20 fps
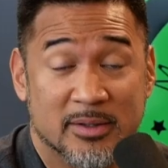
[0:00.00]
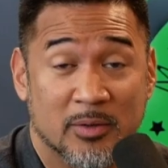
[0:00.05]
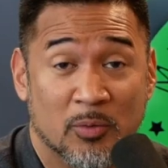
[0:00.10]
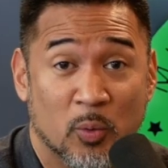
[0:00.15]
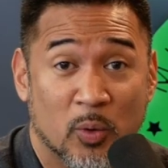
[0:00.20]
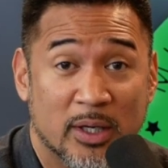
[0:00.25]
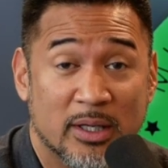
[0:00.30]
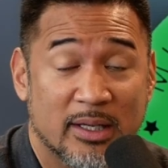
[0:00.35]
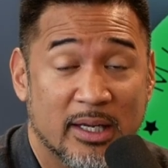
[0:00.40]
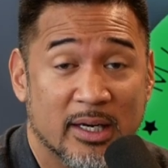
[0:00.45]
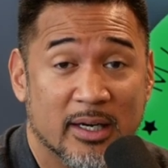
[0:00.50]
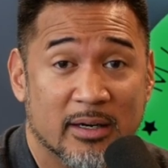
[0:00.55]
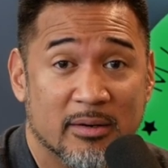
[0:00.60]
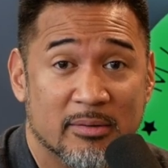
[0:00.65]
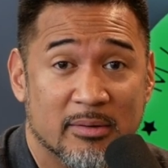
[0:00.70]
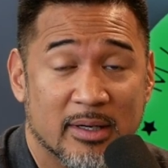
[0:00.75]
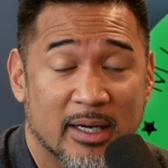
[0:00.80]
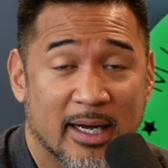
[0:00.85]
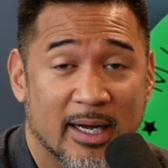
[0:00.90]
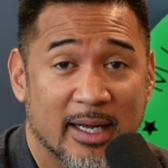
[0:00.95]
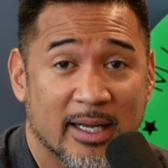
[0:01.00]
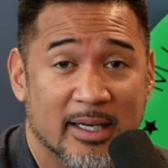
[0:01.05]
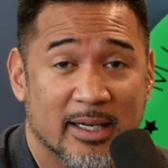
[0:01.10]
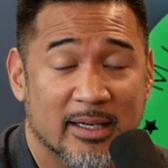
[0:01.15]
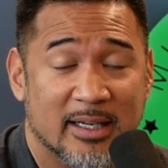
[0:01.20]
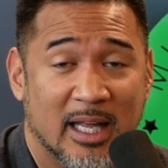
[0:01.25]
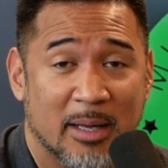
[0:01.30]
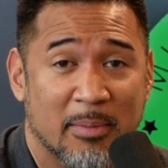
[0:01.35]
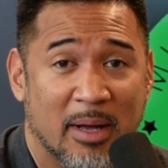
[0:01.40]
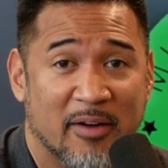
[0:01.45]
In one year, I
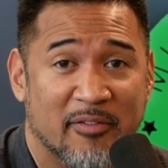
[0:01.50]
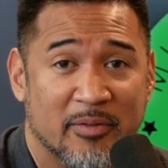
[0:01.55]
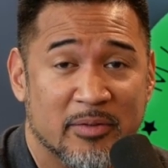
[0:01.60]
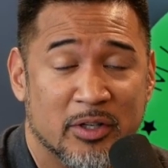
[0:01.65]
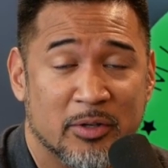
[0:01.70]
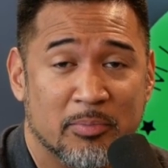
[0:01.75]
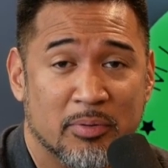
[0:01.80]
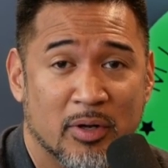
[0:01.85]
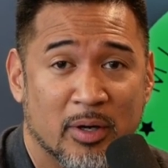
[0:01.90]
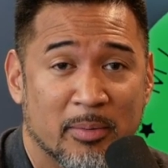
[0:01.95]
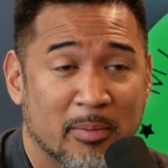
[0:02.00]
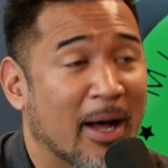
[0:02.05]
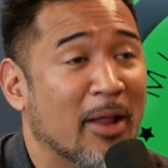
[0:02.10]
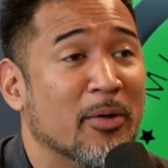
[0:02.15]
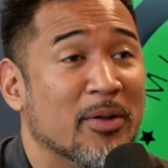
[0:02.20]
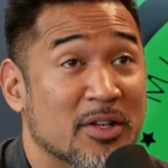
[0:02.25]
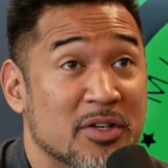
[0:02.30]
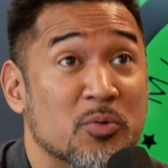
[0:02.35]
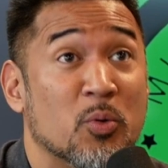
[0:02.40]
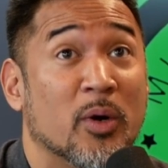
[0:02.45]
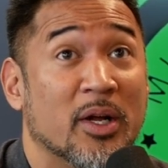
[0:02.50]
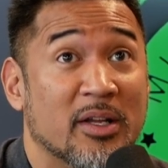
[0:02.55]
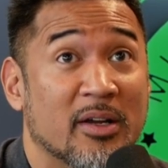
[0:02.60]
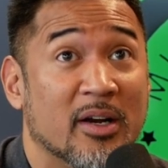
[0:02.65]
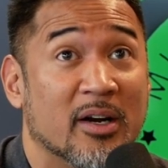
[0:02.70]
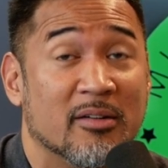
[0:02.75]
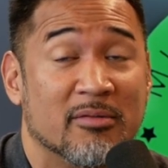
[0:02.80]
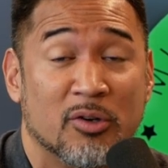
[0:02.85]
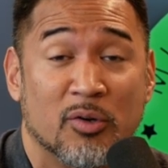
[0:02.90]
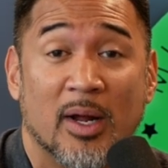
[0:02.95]
uh, came back from the deployment. By the way, this is one
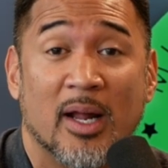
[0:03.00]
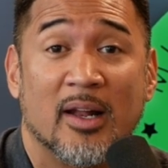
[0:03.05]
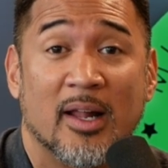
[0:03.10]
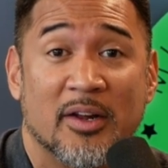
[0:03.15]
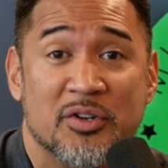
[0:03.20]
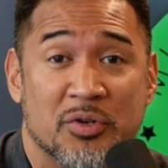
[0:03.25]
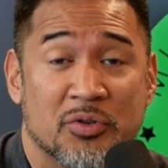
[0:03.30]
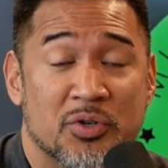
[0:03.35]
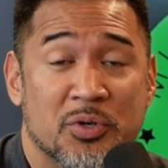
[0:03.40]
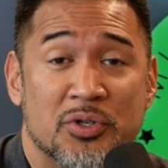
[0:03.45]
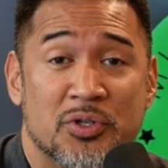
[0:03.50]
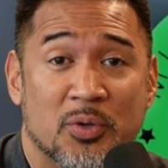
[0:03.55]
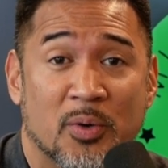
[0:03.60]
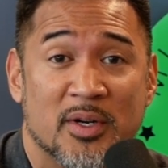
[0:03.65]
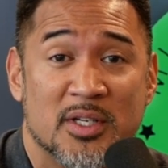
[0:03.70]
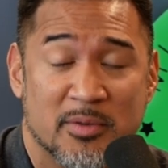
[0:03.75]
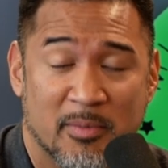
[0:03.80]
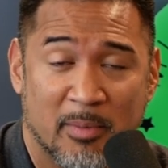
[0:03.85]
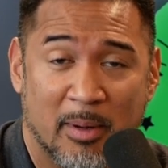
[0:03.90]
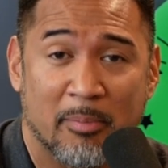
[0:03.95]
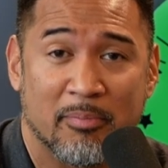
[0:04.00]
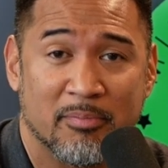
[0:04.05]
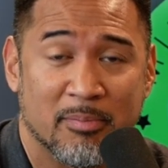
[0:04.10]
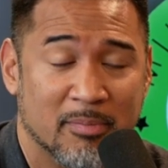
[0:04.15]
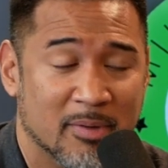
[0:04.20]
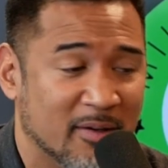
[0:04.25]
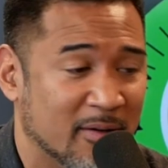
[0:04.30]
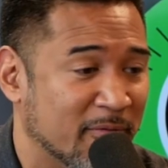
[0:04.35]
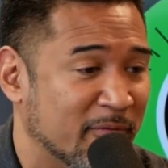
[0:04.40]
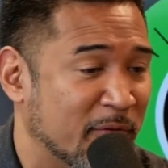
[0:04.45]
year, chronological, true story. It's in my
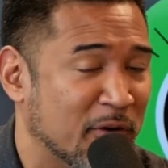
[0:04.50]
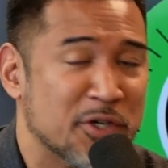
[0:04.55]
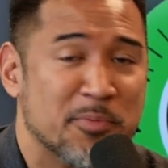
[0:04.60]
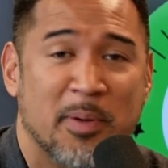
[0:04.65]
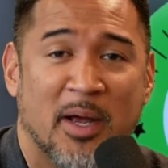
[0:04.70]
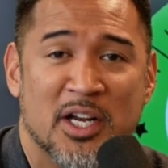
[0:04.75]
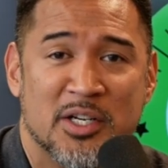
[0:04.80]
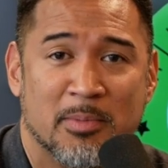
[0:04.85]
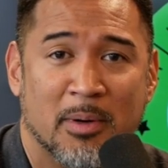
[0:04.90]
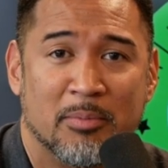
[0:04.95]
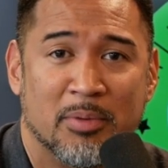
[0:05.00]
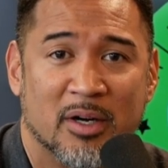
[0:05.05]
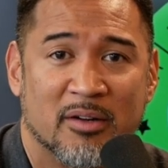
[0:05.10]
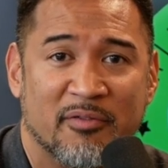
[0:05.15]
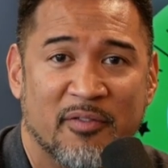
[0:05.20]
uh, first page of my book,